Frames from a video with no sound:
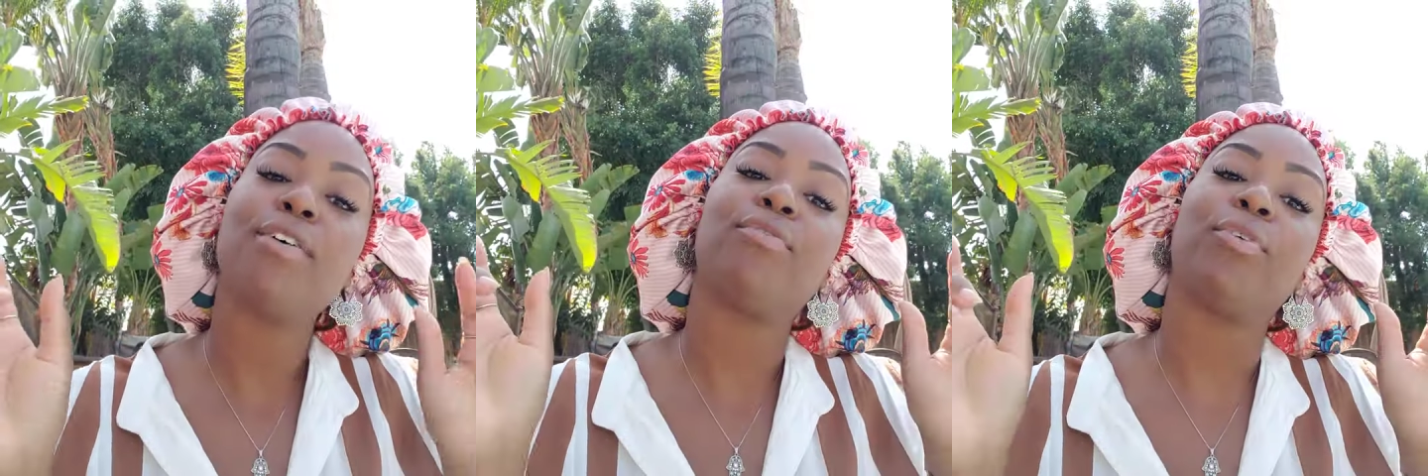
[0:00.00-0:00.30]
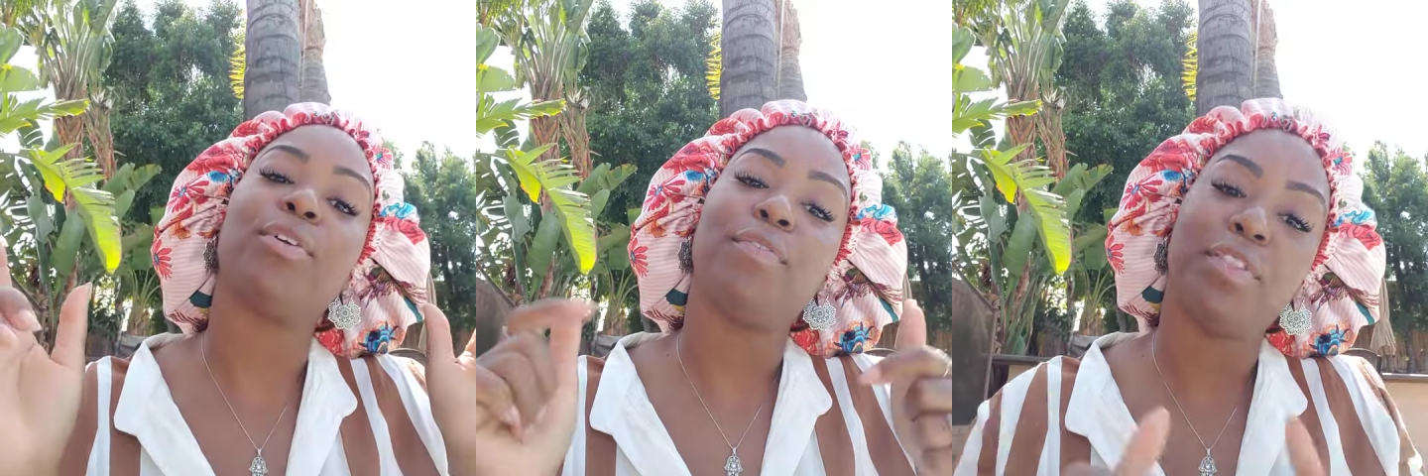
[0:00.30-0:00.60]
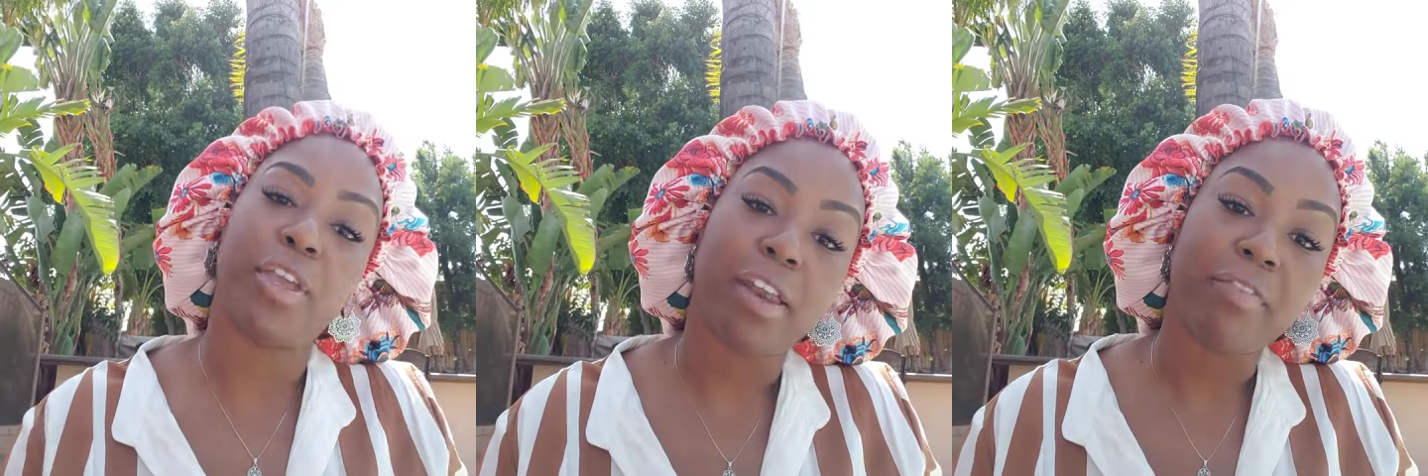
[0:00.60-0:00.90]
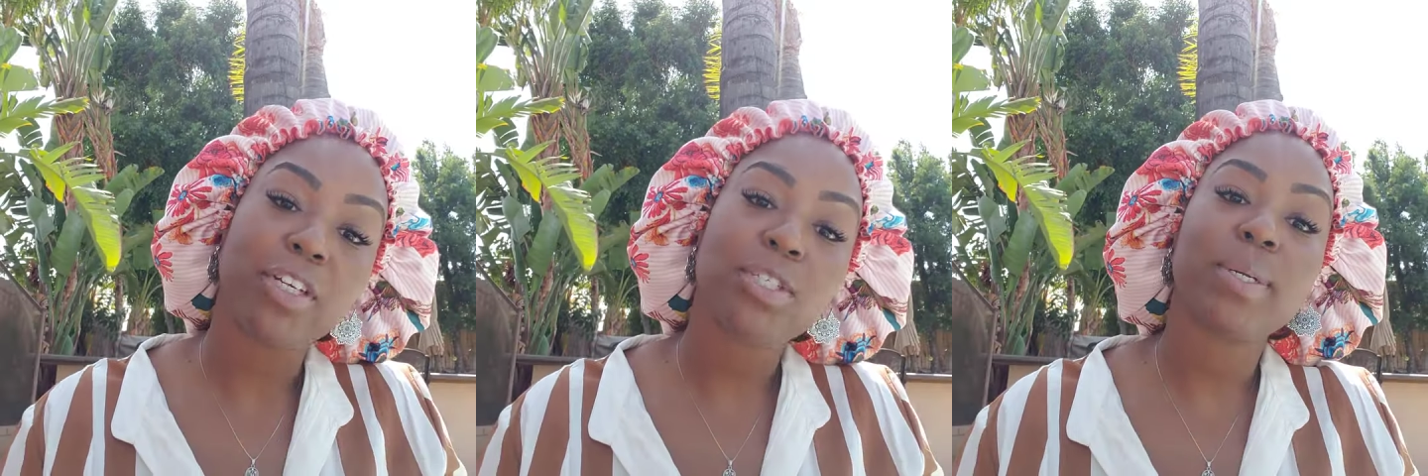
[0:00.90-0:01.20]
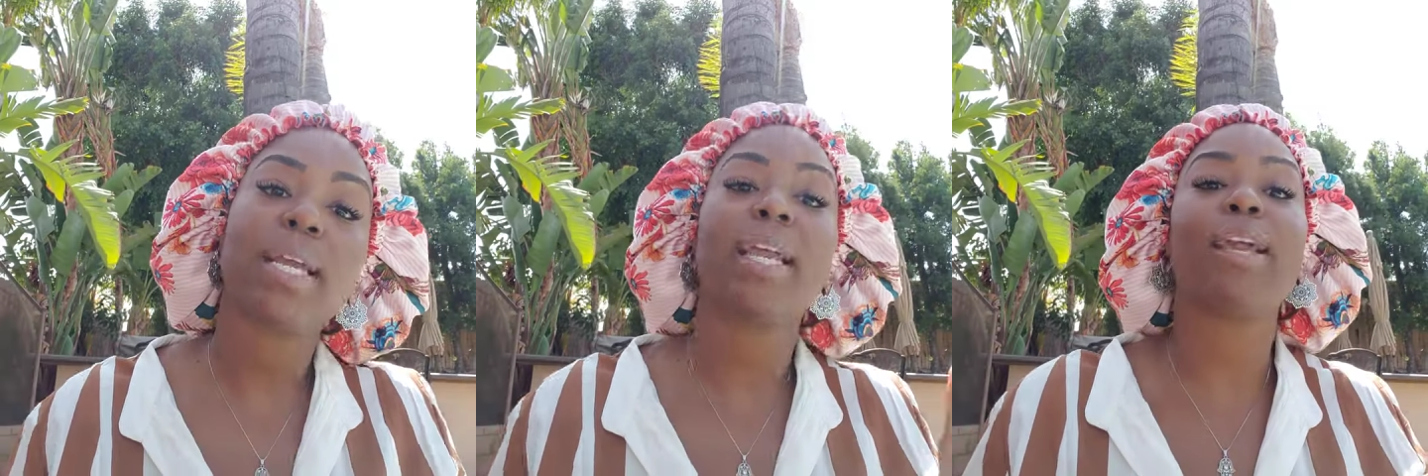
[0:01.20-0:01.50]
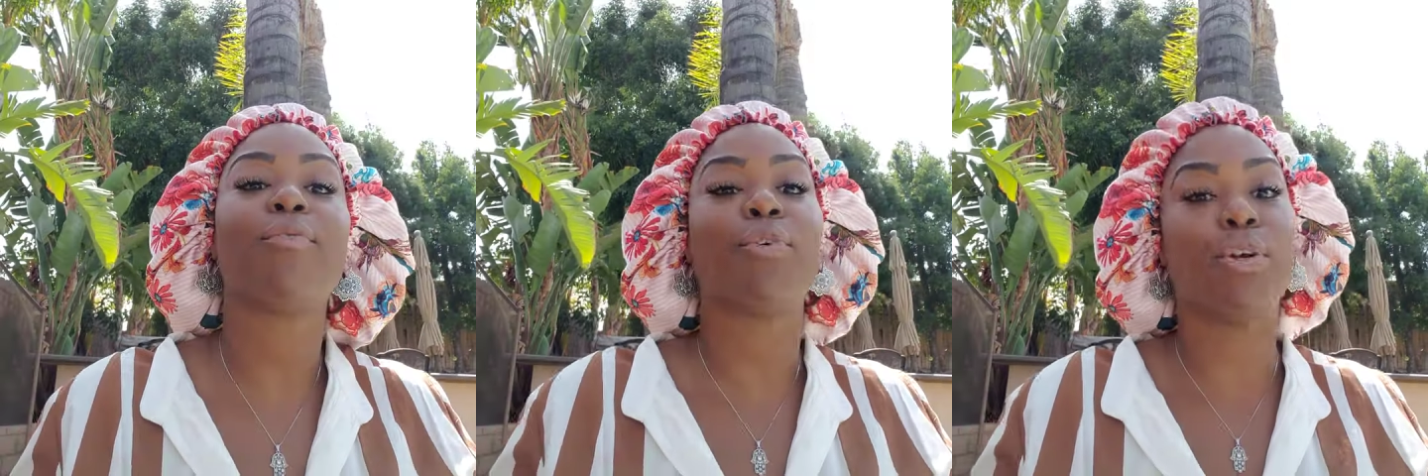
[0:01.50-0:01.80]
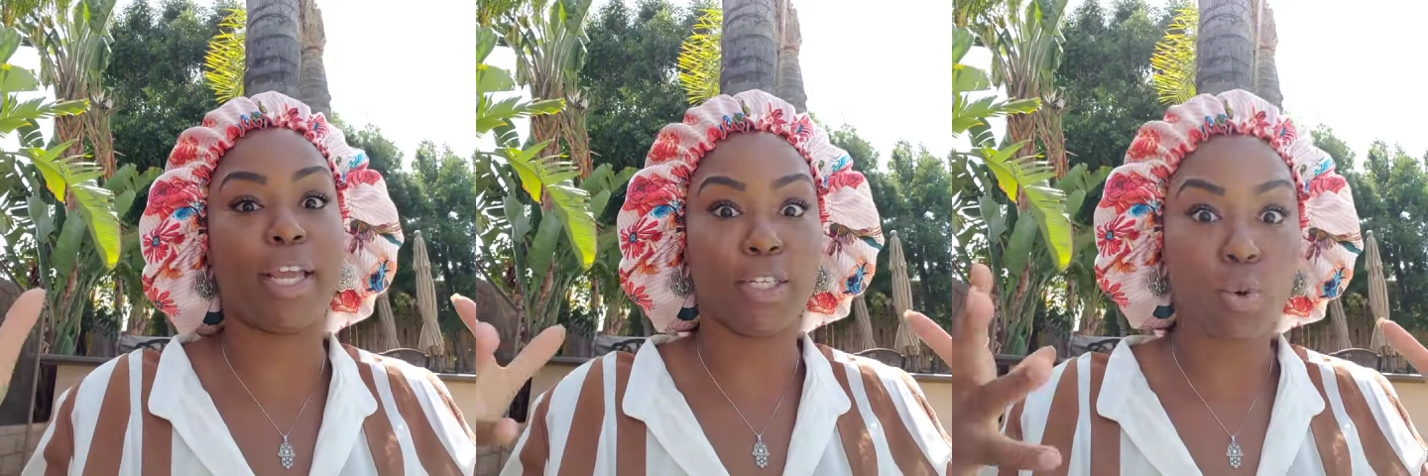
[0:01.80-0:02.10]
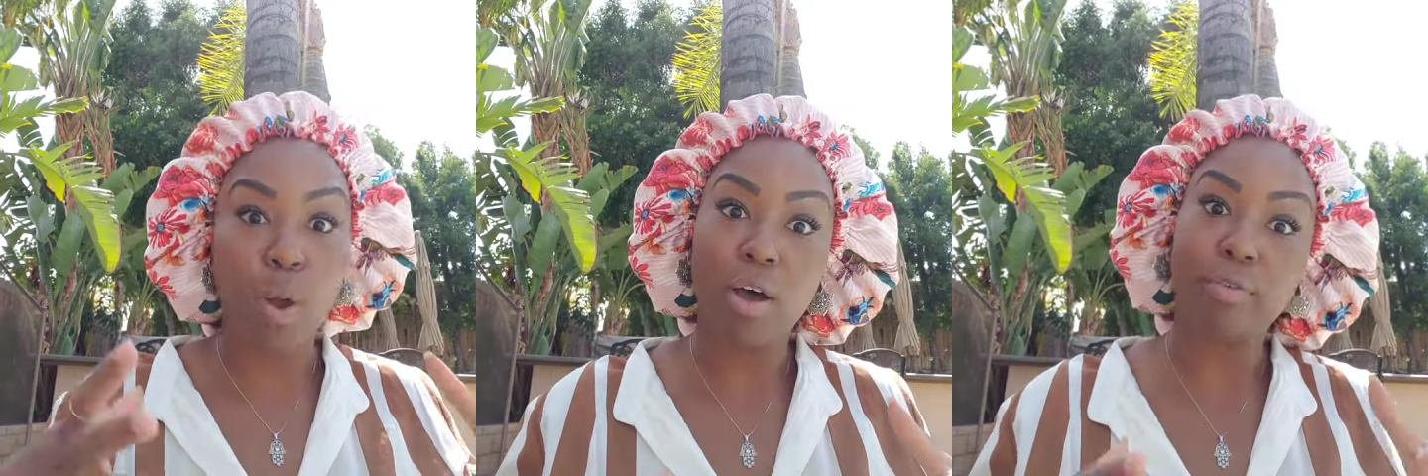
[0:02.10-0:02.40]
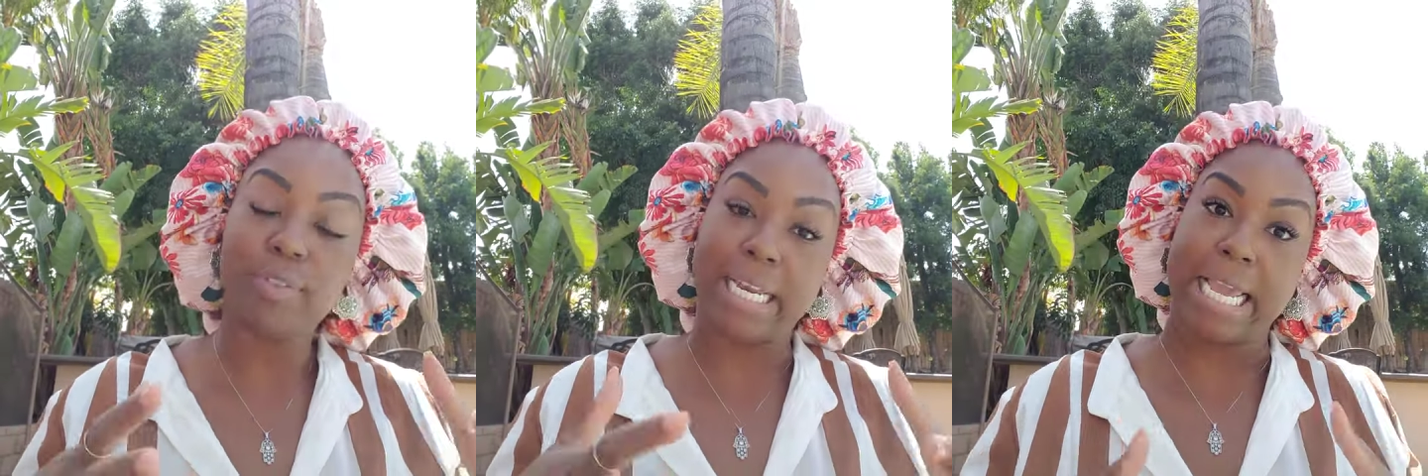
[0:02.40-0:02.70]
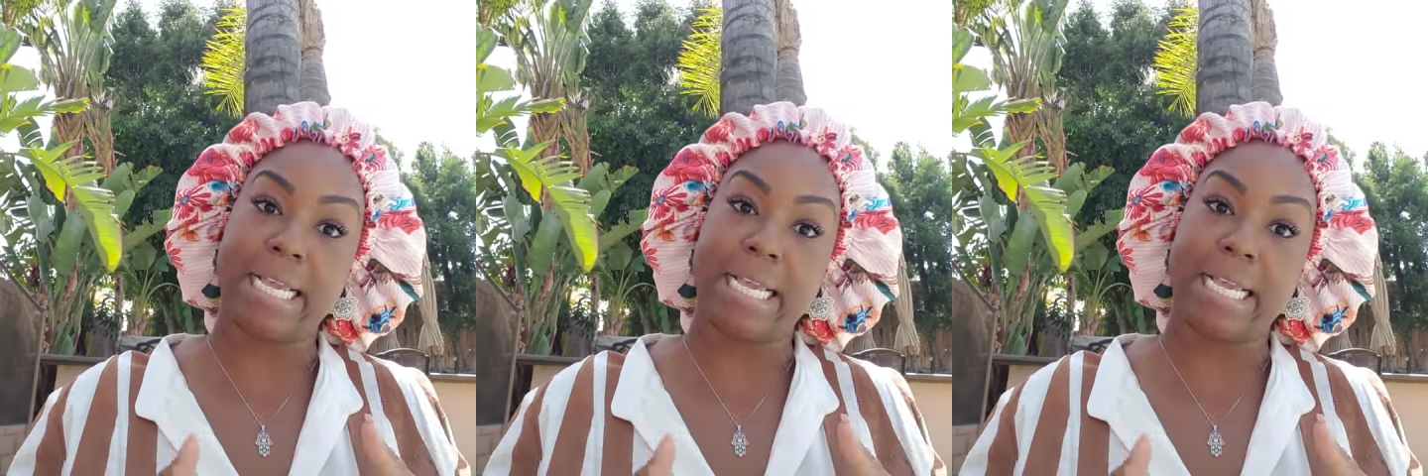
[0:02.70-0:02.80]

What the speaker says: for the 5th year anniversary, for like 12 days.